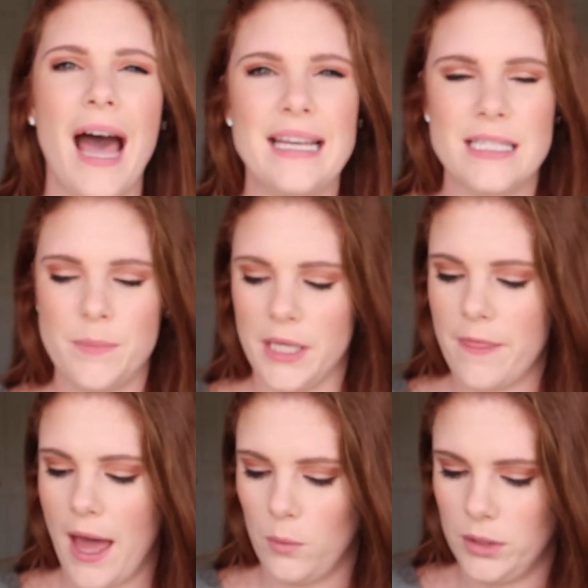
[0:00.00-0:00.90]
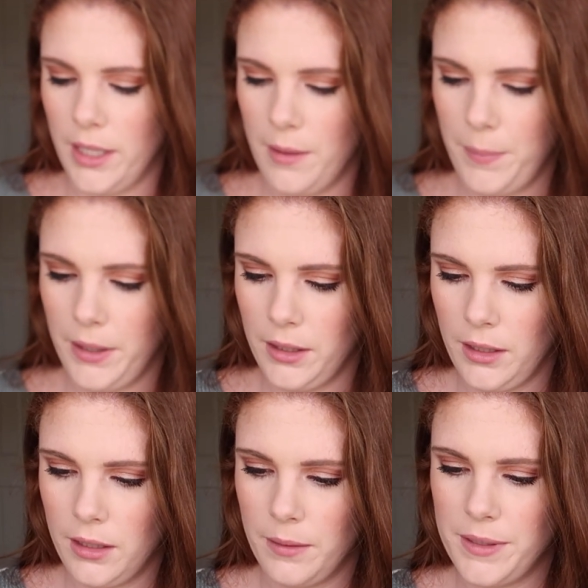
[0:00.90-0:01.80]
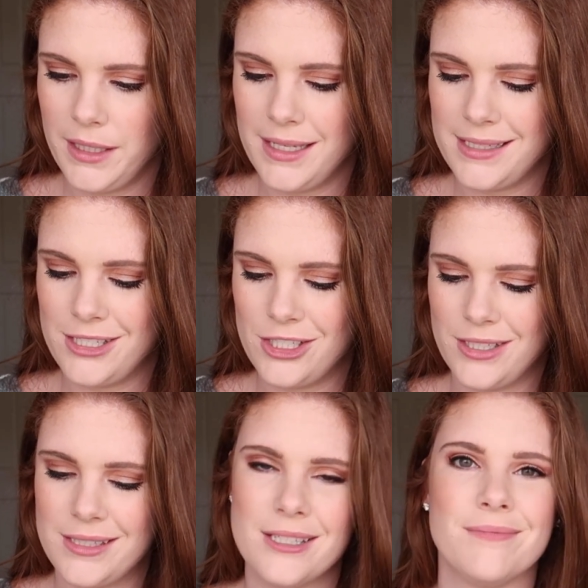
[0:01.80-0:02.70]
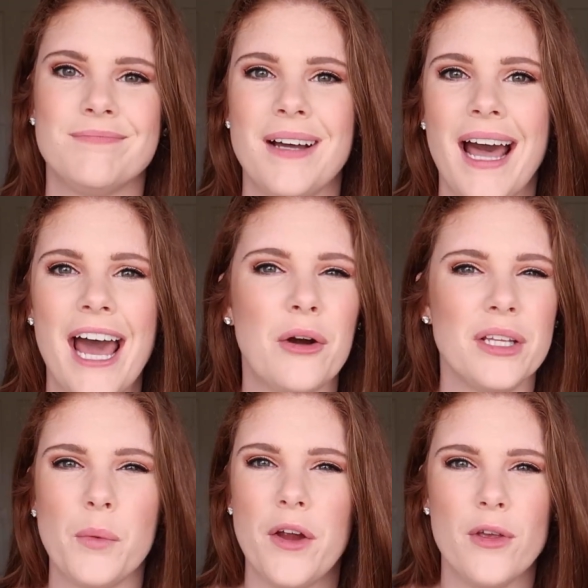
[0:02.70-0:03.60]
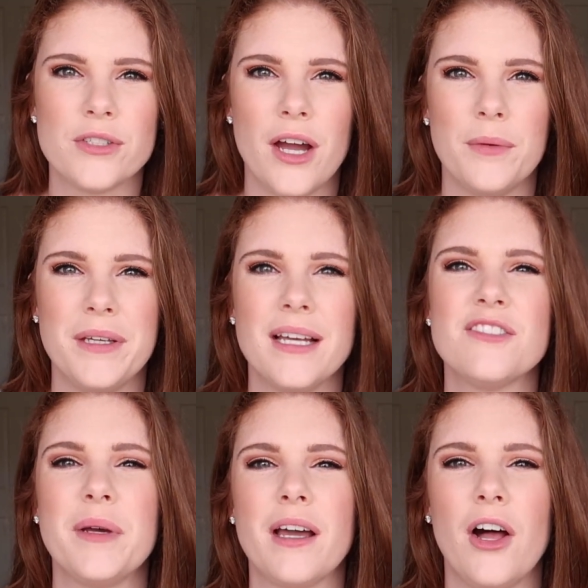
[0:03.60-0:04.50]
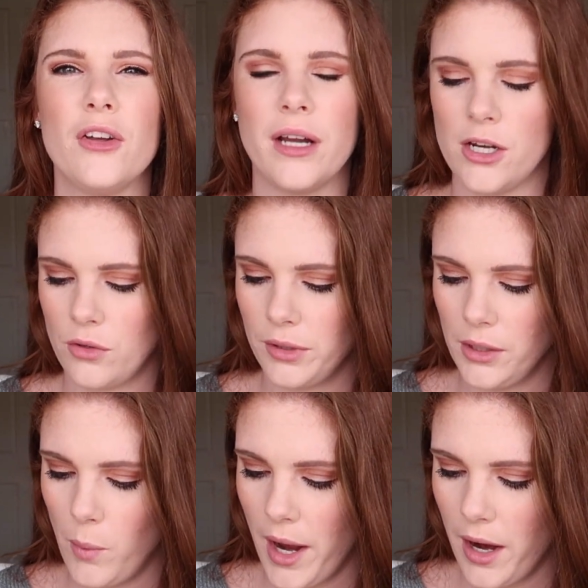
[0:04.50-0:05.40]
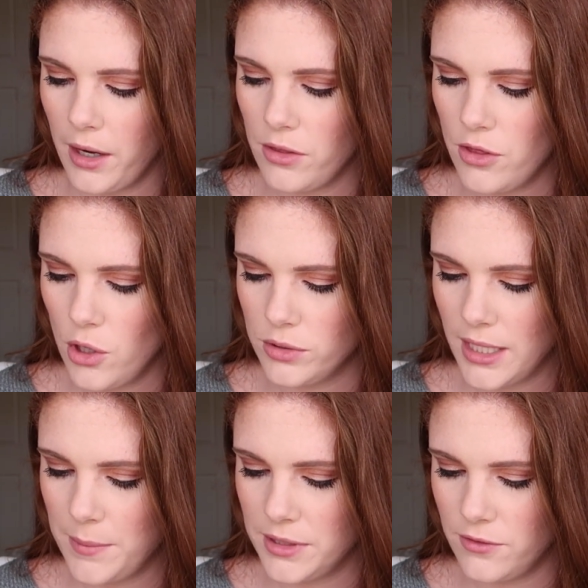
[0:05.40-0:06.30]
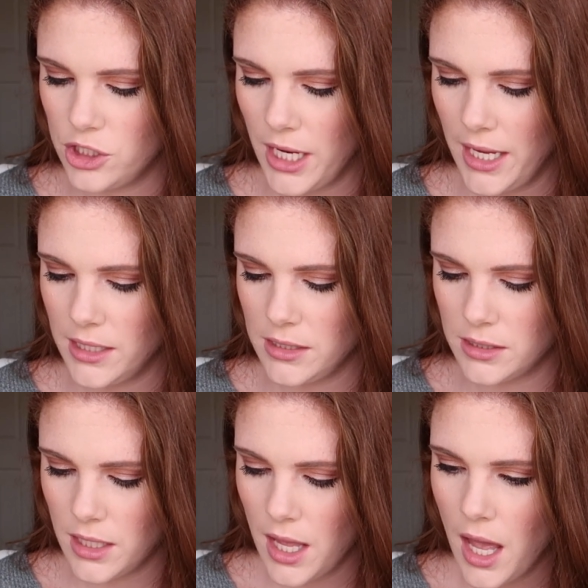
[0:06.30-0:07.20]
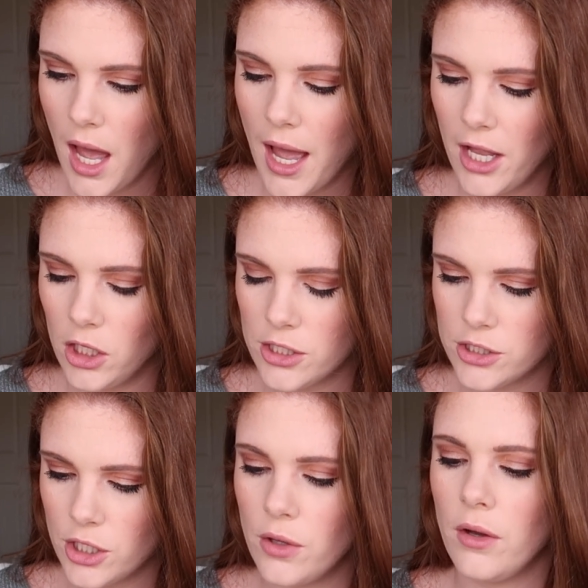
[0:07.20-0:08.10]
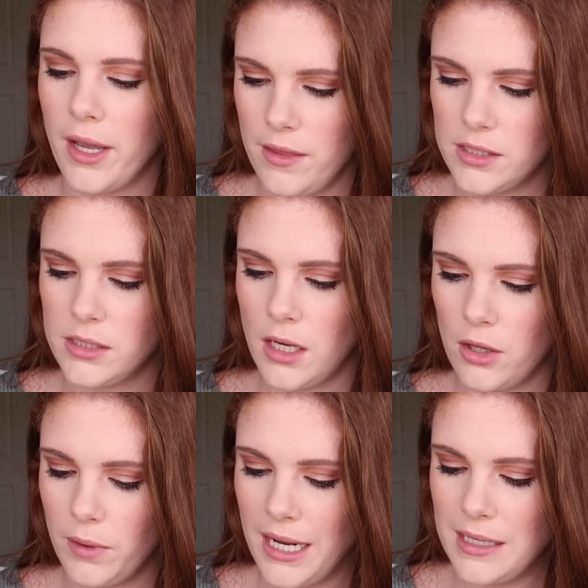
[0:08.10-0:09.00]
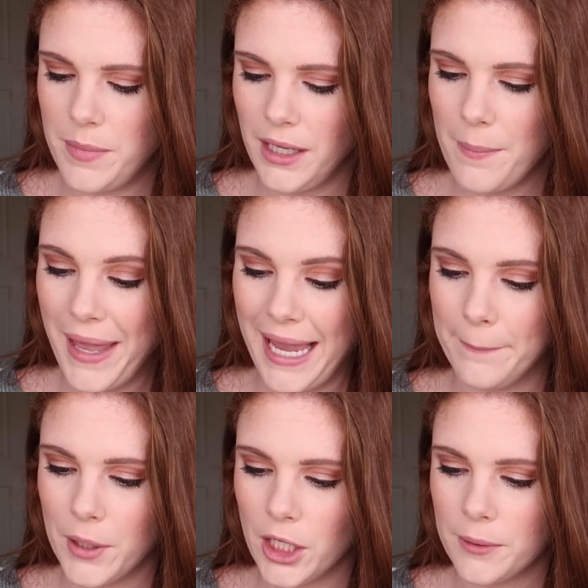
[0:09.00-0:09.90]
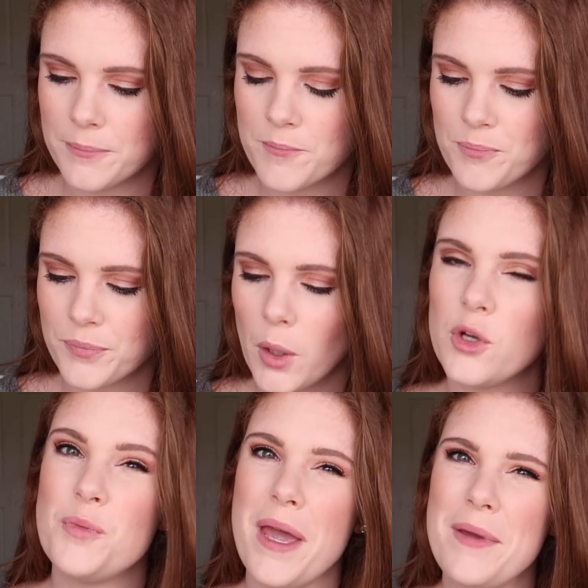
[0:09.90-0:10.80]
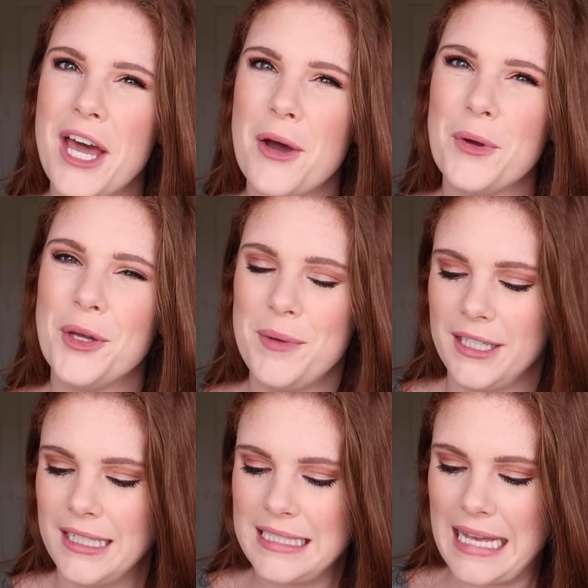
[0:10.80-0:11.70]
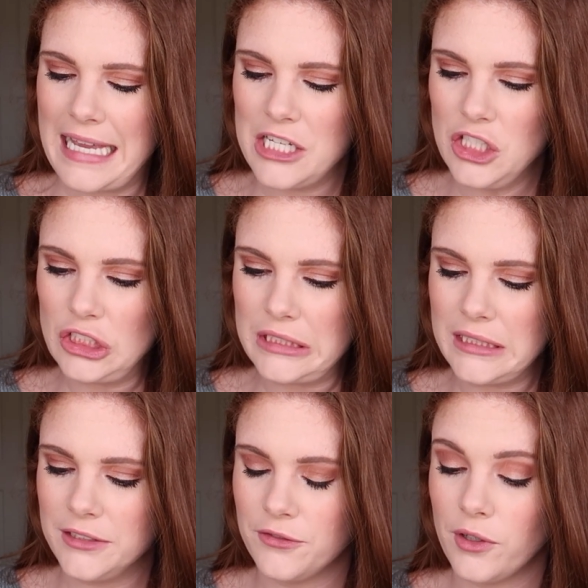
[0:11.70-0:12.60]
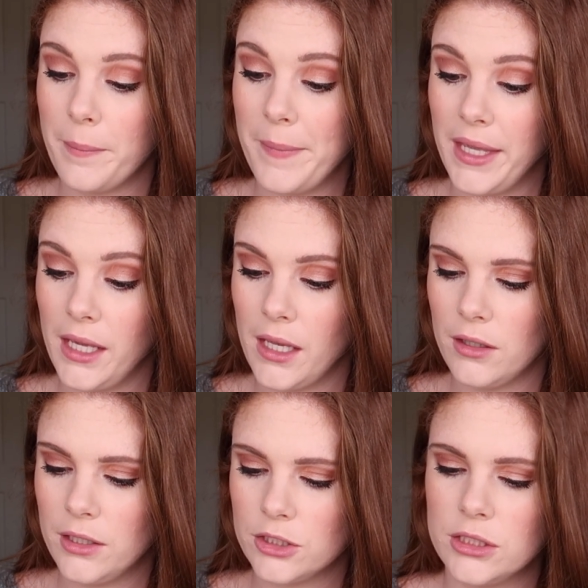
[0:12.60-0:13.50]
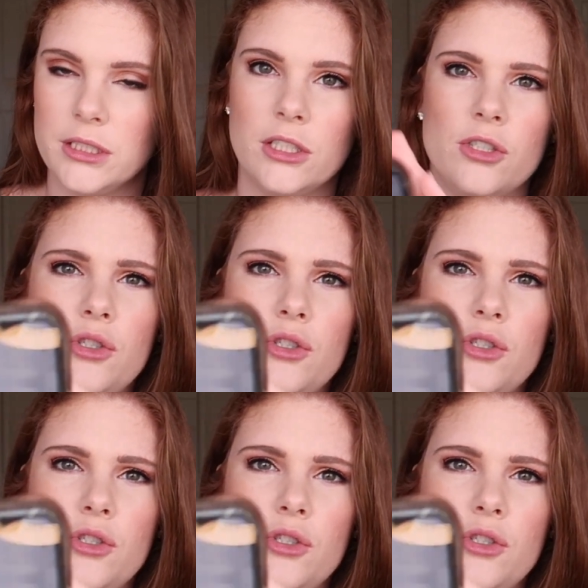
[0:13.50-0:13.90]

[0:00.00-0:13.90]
I didn't pick that one up because it's just, I don't really wear those colors. Because of my coloring, I don't really wear those types of shades. I also, okay, this is another one. I didn't pick up Amber, which maybe I will because it just looked a little, for me, it looked a little